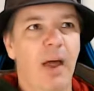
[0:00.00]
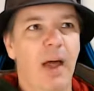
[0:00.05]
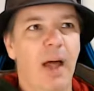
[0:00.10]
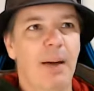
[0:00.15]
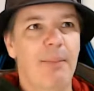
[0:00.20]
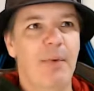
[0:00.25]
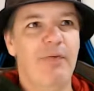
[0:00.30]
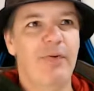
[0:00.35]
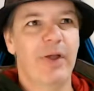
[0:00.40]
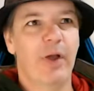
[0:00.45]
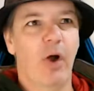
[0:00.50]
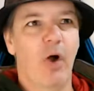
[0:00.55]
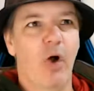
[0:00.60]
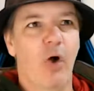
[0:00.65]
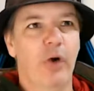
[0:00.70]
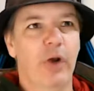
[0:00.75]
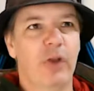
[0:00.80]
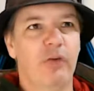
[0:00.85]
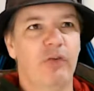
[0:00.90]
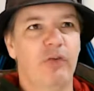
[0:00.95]
Moving
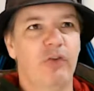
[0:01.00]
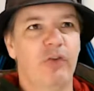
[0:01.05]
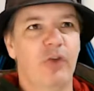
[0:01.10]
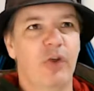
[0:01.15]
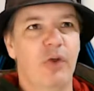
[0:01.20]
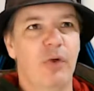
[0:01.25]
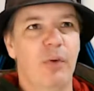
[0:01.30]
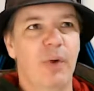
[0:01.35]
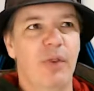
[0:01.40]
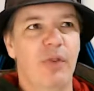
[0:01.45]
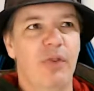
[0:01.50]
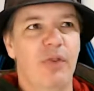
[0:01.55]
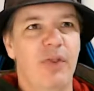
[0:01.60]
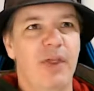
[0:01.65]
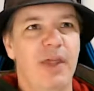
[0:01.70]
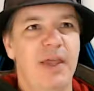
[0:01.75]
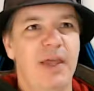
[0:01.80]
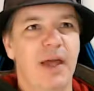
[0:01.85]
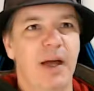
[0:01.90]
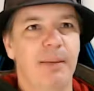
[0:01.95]
on to
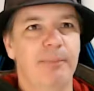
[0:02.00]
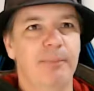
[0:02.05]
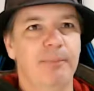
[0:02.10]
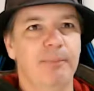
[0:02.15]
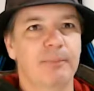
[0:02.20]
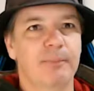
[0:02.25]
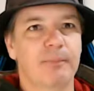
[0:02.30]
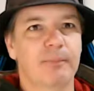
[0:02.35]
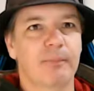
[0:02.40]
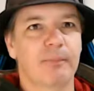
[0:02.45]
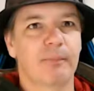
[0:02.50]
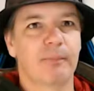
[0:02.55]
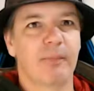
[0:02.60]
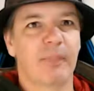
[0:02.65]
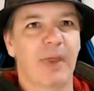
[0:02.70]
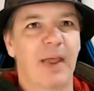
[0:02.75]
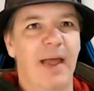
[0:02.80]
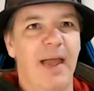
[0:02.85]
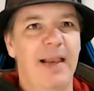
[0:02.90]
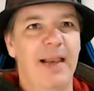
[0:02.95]
the
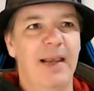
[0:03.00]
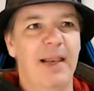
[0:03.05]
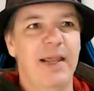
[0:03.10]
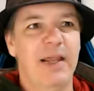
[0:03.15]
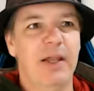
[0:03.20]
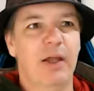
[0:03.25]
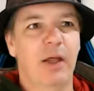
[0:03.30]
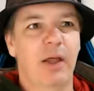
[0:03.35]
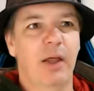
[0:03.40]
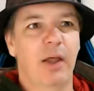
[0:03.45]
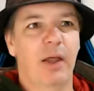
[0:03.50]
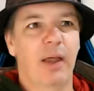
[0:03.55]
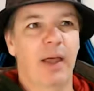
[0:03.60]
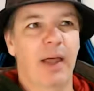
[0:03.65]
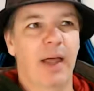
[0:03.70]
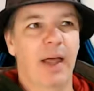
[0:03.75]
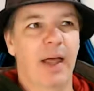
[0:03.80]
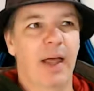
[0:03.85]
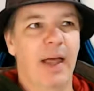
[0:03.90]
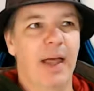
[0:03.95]
A-League,
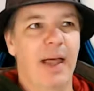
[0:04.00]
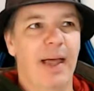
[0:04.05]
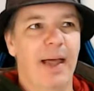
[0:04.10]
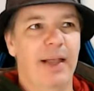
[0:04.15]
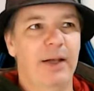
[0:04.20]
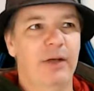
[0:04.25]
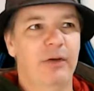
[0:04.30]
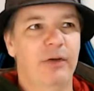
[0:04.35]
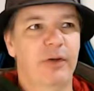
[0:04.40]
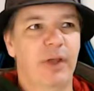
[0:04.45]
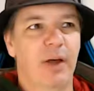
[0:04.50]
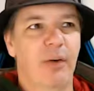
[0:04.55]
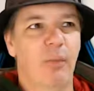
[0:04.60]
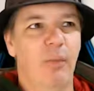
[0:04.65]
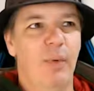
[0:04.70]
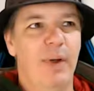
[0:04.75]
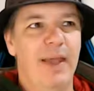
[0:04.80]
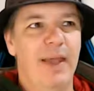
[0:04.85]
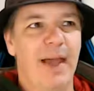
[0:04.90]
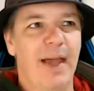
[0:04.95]
and
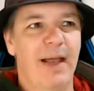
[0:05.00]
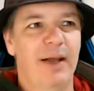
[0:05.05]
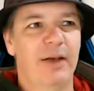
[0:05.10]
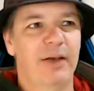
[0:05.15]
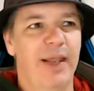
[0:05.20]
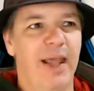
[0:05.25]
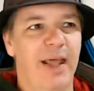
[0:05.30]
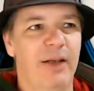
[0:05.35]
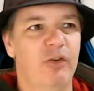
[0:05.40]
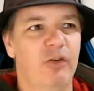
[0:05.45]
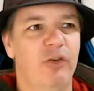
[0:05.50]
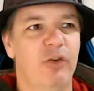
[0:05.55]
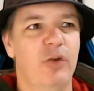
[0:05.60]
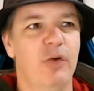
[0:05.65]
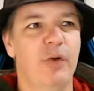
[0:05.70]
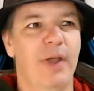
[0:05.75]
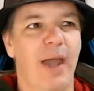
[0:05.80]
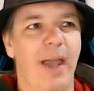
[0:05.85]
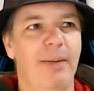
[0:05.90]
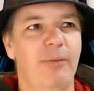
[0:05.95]
we had again
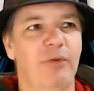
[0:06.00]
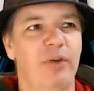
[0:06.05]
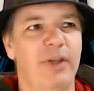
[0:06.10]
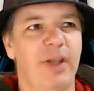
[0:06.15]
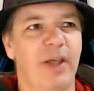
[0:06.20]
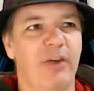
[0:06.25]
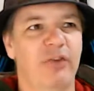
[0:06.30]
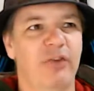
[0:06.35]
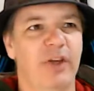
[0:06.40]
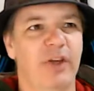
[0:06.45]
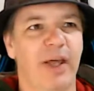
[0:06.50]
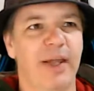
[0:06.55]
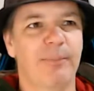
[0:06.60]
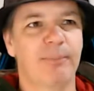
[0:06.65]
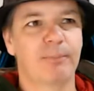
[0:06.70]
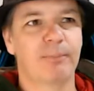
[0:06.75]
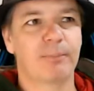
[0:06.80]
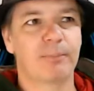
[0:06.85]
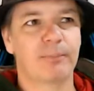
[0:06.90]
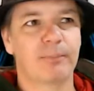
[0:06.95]
2 games yesterday.
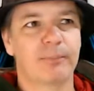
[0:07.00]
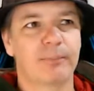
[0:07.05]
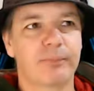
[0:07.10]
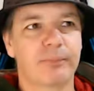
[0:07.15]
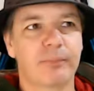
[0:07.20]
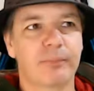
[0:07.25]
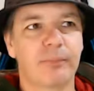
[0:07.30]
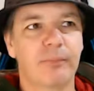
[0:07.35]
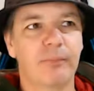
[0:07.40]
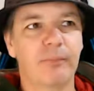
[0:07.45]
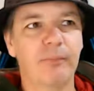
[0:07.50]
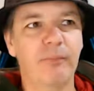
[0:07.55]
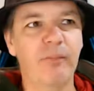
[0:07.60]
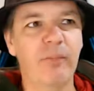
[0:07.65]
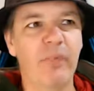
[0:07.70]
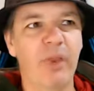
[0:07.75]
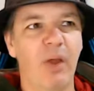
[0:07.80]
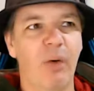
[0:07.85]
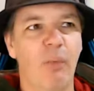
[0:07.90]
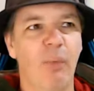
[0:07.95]

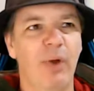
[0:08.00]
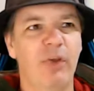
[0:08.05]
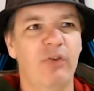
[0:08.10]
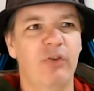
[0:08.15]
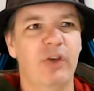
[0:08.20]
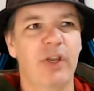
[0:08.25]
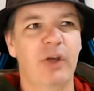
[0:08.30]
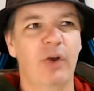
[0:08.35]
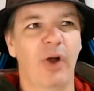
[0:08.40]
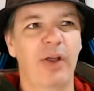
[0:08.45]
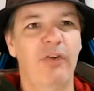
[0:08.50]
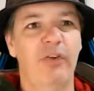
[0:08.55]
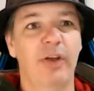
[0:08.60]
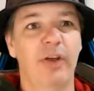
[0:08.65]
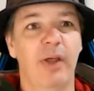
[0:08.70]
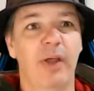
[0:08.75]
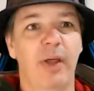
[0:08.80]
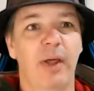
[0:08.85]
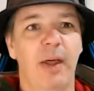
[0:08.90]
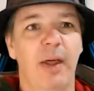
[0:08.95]
Western
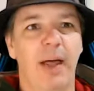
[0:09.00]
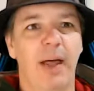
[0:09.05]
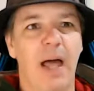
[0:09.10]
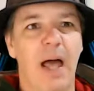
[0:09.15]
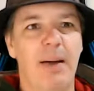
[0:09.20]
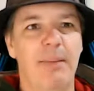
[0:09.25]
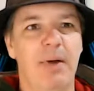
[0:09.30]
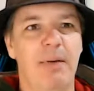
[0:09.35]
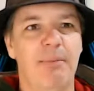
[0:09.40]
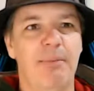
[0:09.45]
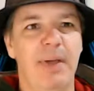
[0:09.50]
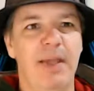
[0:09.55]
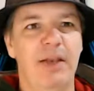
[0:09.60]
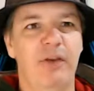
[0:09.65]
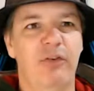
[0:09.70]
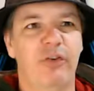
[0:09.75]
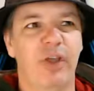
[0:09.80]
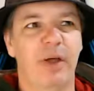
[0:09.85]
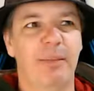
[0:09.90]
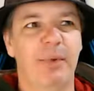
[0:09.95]
United
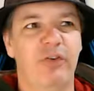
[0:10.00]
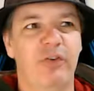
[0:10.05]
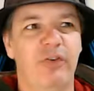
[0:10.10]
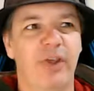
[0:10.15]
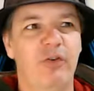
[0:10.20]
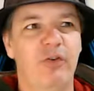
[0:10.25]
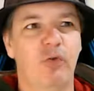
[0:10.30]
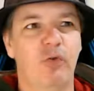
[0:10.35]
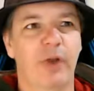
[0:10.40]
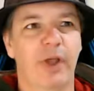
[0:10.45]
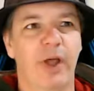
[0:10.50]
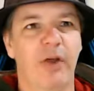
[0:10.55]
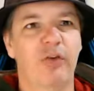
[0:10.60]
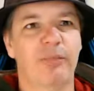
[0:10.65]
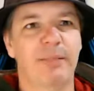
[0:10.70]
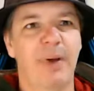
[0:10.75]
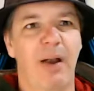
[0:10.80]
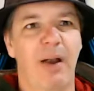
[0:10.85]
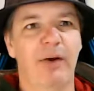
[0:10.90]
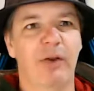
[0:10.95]
beat Central
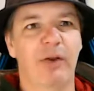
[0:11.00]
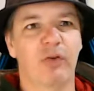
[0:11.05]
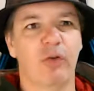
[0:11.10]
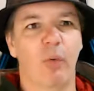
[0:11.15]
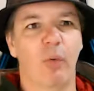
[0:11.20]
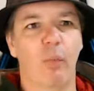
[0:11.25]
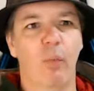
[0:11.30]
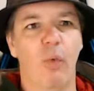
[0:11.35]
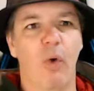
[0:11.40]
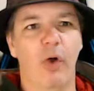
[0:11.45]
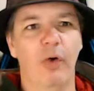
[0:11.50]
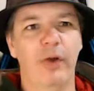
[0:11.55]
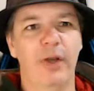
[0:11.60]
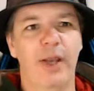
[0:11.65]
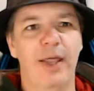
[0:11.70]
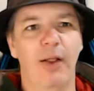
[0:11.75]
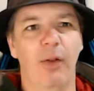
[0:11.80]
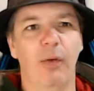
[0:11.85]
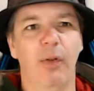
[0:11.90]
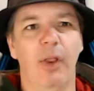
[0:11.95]
Coast Mariners
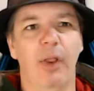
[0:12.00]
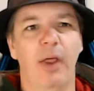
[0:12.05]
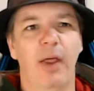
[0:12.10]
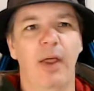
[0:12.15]
1-0.